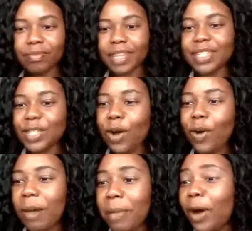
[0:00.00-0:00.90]
So
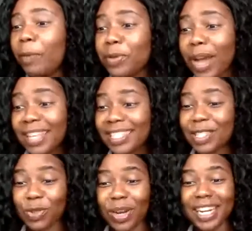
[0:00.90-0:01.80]
I hope you guys
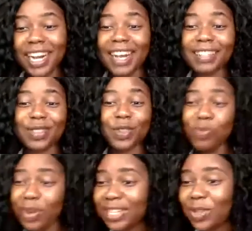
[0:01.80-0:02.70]
enjoyed it. I
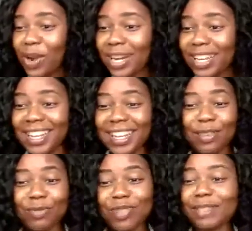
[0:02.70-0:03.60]
super enjoyed it.
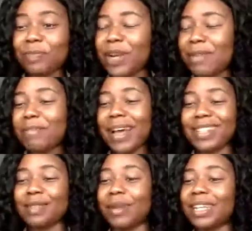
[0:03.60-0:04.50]
It was bringing me
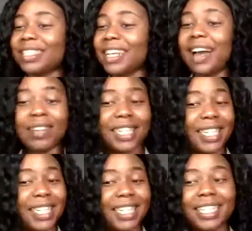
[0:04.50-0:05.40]
back to my
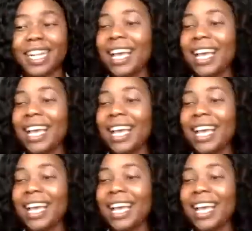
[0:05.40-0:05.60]
childhood.